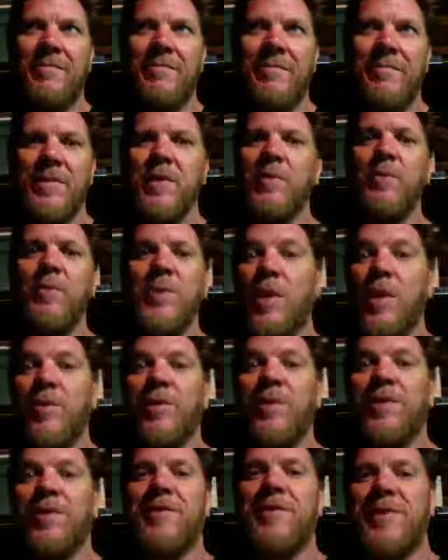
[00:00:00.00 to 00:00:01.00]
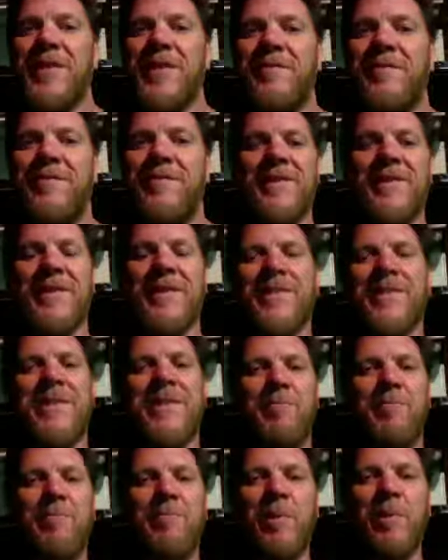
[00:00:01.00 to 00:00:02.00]
You don't understand
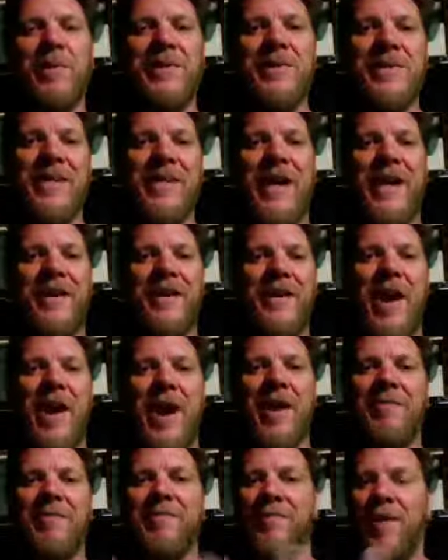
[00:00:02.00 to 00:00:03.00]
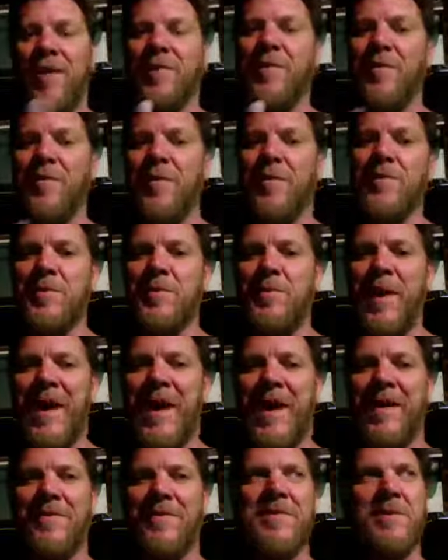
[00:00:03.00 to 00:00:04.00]
physics. Bullets cannot follow those
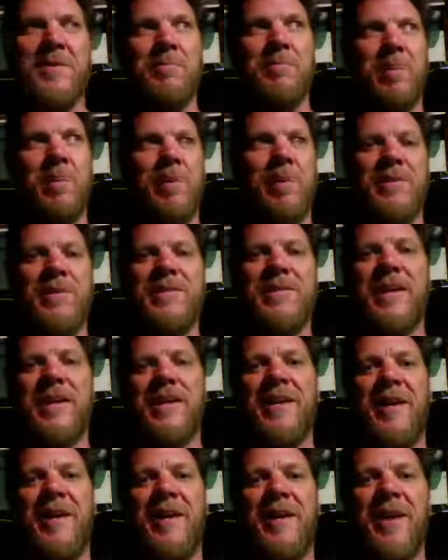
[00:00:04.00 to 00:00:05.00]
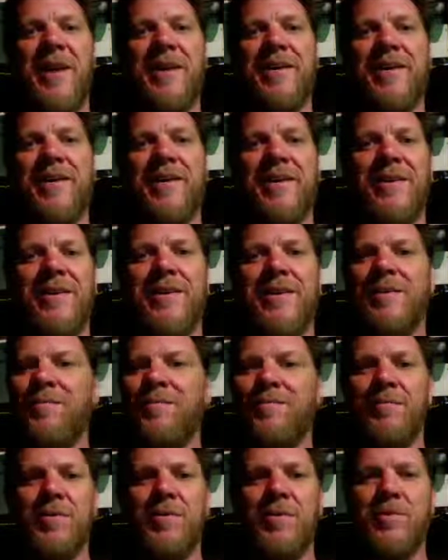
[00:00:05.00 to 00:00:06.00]
paths. Bullets cannot
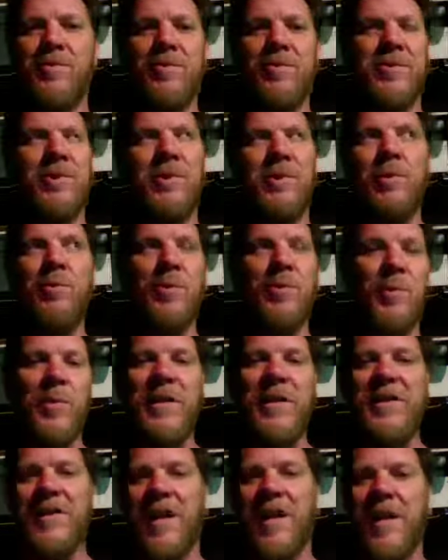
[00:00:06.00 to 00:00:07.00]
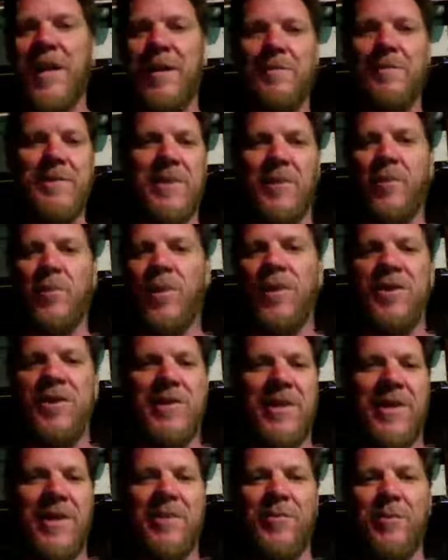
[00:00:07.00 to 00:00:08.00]
shoot three times and
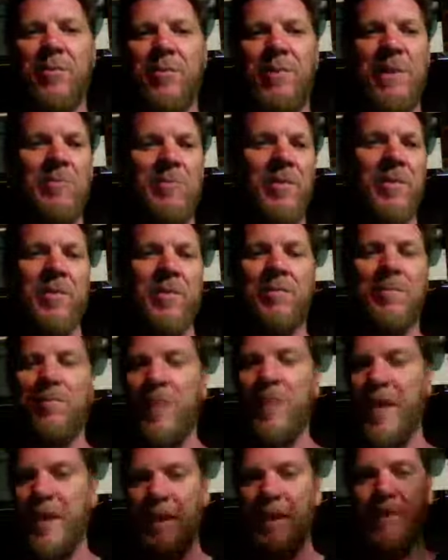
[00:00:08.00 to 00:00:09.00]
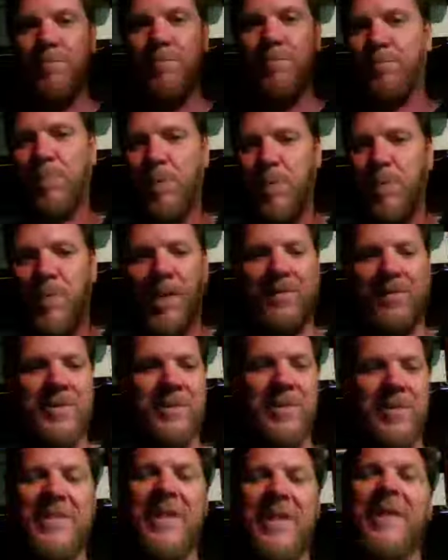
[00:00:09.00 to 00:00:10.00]
ricochet through people and then blow off
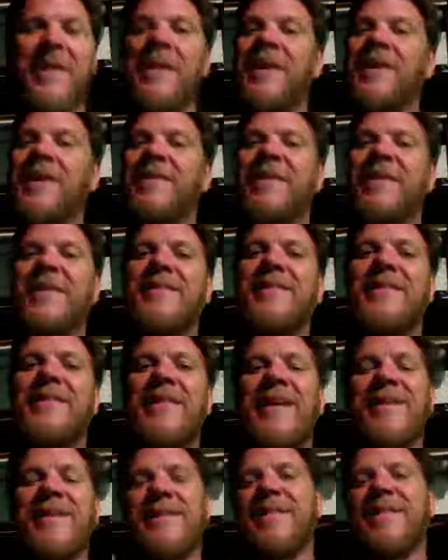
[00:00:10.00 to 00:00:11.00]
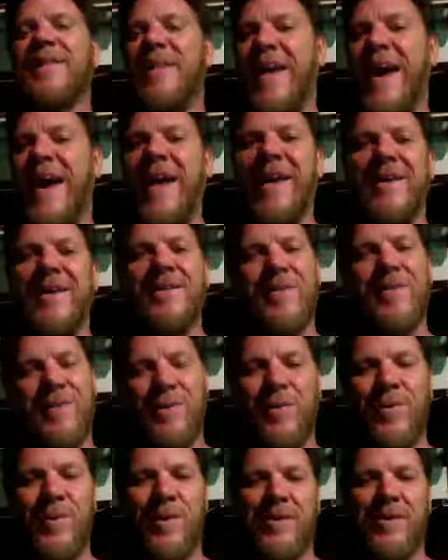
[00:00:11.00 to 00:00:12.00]
somebody's head. They just can't
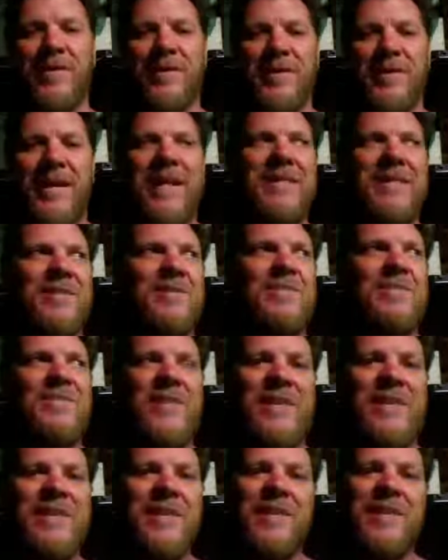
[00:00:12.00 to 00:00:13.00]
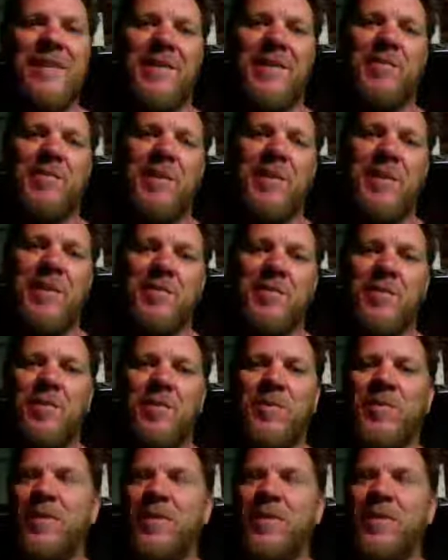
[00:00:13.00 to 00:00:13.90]
do it. It's physically impossible.